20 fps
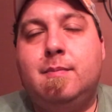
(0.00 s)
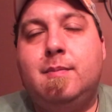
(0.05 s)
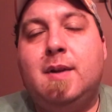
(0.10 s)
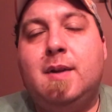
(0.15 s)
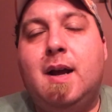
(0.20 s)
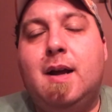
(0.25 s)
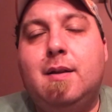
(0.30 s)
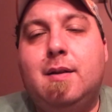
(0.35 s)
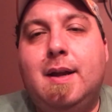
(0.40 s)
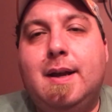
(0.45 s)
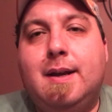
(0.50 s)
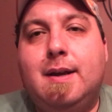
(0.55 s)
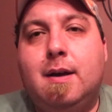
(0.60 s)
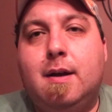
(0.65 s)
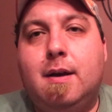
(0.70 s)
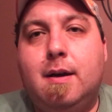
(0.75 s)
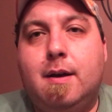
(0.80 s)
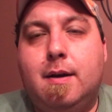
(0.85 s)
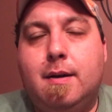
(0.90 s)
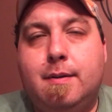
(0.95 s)
Not like
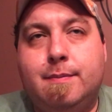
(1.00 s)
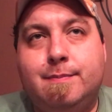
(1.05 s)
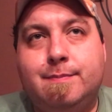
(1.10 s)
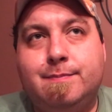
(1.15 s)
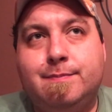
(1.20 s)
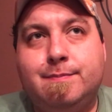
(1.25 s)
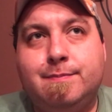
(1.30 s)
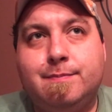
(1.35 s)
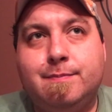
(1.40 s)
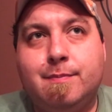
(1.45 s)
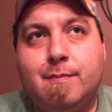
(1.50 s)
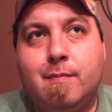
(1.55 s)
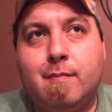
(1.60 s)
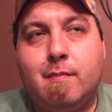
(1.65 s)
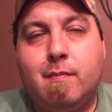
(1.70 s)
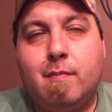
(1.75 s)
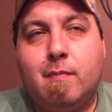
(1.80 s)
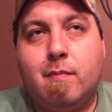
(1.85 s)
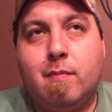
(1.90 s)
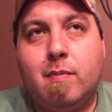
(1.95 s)
a,
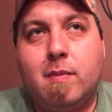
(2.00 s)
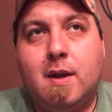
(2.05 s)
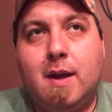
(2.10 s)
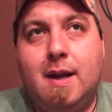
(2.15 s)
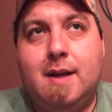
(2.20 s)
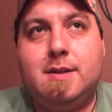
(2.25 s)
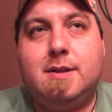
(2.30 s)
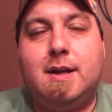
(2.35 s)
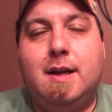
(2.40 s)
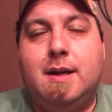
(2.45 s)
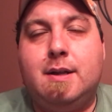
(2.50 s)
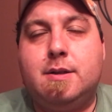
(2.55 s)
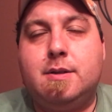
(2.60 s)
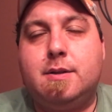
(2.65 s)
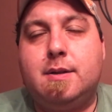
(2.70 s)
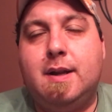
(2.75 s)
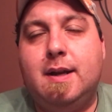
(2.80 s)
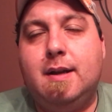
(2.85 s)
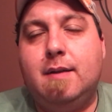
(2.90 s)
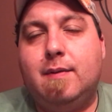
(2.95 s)
it's, it's,
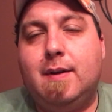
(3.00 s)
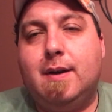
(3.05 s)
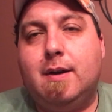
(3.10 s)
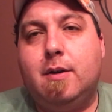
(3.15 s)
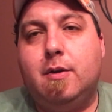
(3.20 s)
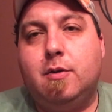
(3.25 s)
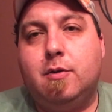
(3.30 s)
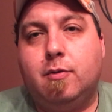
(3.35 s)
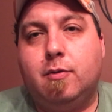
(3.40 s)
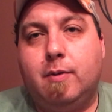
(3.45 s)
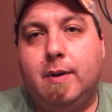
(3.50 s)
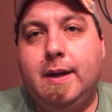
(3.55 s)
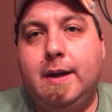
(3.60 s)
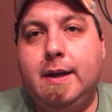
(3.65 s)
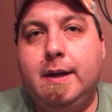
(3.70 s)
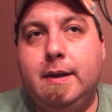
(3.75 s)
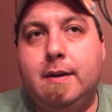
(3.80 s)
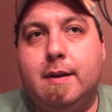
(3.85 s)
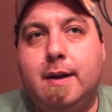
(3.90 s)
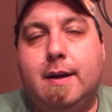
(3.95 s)
think of like a
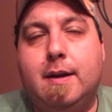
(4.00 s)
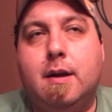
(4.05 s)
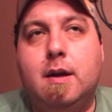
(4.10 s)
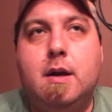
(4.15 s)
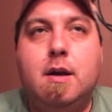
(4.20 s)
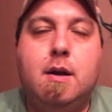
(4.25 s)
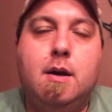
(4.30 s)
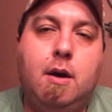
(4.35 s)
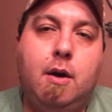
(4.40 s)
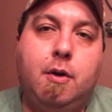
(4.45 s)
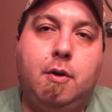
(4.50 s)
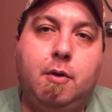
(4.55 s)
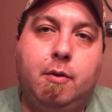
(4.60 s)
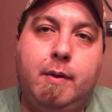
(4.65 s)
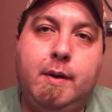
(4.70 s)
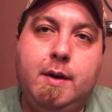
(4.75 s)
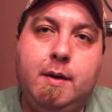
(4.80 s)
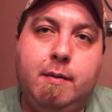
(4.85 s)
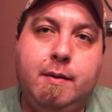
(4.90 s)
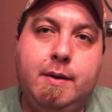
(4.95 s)
green, like a
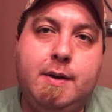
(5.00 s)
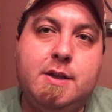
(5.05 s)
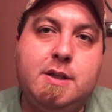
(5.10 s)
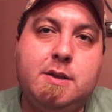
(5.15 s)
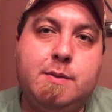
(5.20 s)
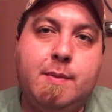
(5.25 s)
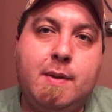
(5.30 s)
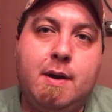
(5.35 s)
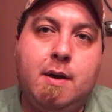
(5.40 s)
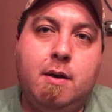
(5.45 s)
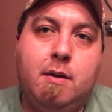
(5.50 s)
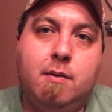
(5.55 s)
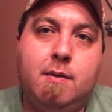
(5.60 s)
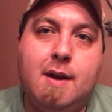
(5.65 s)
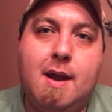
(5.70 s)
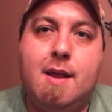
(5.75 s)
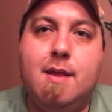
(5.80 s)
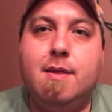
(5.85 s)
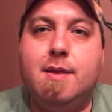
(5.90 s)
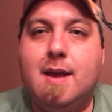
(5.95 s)
greenery smell,
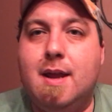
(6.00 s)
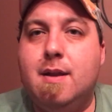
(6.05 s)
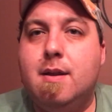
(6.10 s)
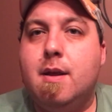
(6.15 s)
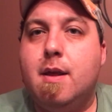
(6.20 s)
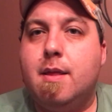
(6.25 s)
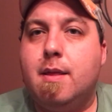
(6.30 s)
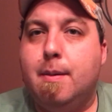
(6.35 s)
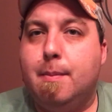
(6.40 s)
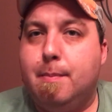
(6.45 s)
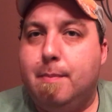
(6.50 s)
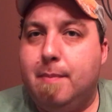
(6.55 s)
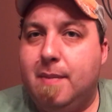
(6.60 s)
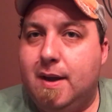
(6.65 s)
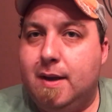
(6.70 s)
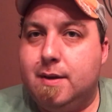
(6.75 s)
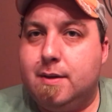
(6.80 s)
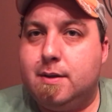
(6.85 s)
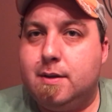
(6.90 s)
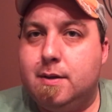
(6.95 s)
and then the
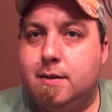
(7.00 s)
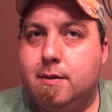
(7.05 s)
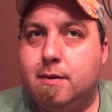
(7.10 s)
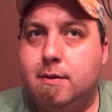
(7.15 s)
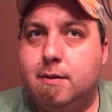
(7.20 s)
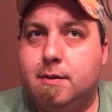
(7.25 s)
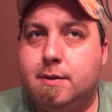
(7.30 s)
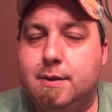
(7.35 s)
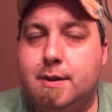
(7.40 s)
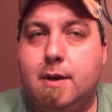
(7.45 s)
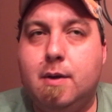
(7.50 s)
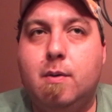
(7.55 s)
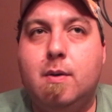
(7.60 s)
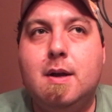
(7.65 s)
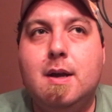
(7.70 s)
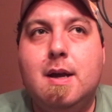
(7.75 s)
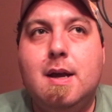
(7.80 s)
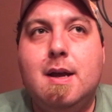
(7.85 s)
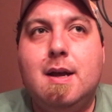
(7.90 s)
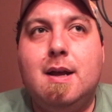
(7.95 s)
mint. So,
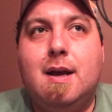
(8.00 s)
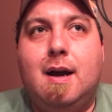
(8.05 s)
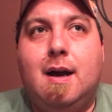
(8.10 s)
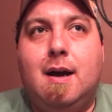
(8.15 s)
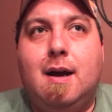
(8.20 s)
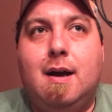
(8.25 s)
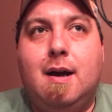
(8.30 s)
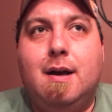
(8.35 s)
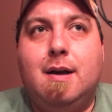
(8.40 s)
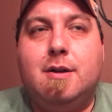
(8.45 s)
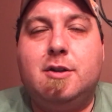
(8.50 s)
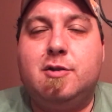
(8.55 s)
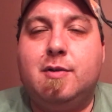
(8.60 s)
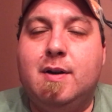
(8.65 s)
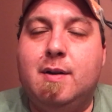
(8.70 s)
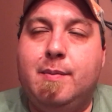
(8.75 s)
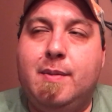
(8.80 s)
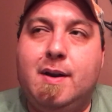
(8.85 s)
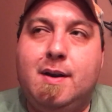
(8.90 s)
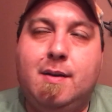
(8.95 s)
uh,
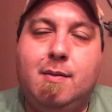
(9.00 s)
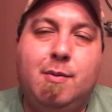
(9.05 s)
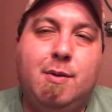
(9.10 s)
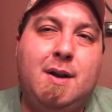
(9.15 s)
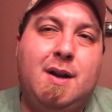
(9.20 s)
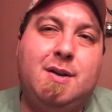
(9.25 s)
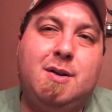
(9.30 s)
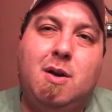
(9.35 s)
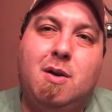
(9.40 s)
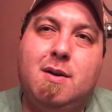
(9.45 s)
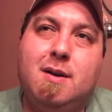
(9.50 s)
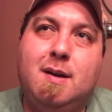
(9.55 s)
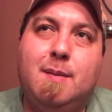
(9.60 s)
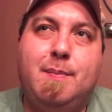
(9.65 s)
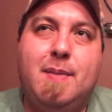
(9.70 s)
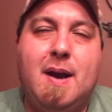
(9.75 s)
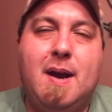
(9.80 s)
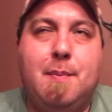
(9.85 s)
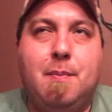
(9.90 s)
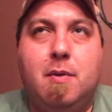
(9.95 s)
straight up mint. And we're not talking a
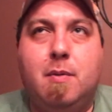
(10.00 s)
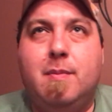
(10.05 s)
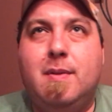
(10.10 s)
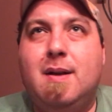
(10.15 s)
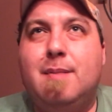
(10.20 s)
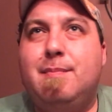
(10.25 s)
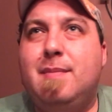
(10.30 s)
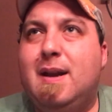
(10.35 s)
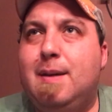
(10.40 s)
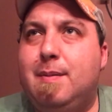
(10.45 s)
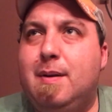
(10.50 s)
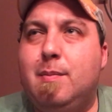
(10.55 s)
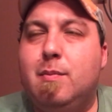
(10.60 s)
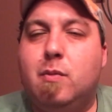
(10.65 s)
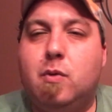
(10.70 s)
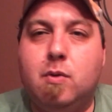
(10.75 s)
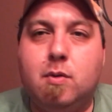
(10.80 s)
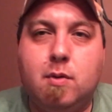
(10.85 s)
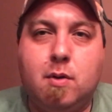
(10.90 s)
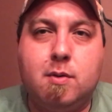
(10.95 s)
peppermint, maybe
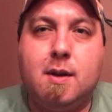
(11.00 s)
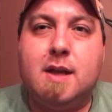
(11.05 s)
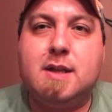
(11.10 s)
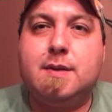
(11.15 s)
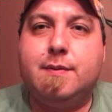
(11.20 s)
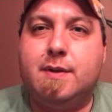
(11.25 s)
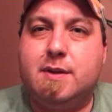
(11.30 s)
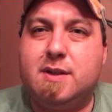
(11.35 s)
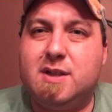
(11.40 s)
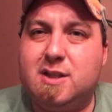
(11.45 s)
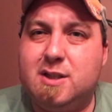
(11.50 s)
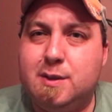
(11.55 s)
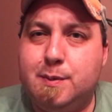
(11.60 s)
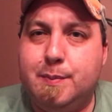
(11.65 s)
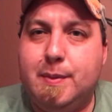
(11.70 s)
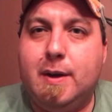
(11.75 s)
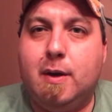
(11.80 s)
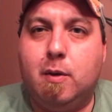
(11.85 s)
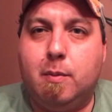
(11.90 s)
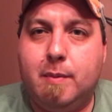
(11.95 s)
more along the lines of a
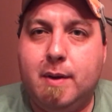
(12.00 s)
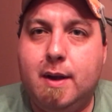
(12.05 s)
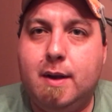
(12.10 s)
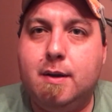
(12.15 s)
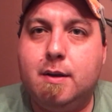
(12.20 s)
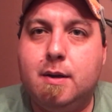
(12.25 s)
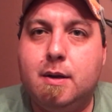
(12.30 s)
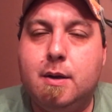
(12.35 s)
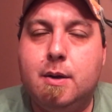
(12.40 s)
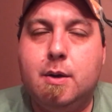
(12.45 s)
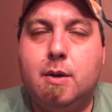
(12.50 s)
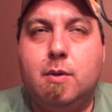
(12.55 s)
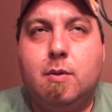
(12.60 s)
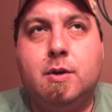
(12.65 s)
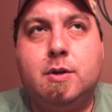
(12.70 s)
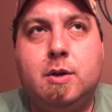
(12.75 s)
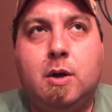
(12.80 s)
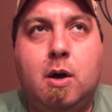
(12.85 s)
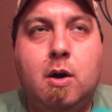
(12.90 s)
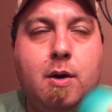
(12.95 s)
spearmint
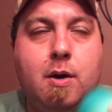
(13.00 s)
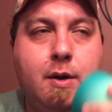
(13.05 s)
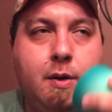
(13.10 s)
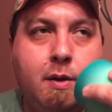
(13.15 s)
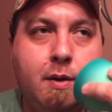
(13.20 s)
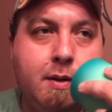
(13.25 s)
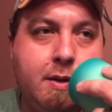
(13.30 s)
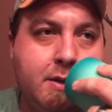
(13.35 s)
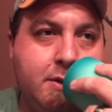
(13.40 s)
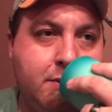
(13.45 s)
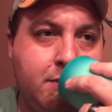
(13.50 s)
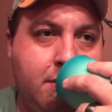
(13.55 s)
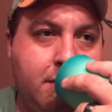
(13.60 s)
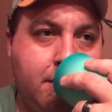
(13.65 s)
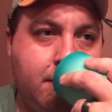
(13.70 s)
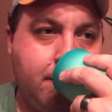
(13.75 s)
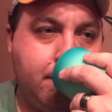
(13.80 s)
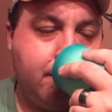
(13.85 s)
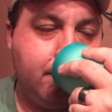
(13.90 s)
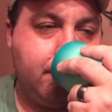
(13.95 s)
we're talking on this one.